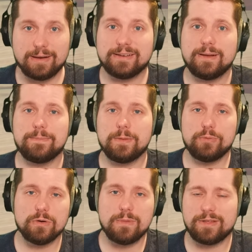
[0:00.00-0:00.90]
Next up, the
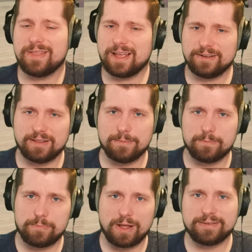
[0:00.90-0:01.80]
Broodmother. That is the
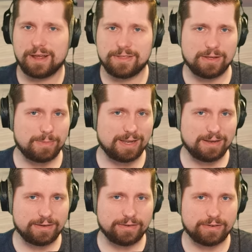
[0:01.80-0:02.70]
boss I think would be
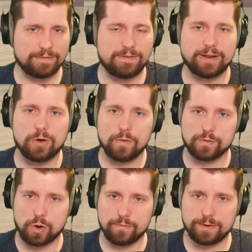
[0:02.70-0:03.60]
easiest to fight
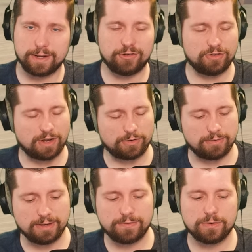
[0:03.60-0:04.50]
over and over again. She's not
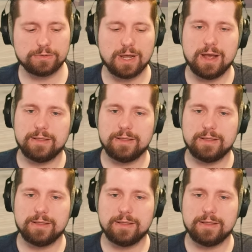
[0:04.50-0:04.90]
too difficult.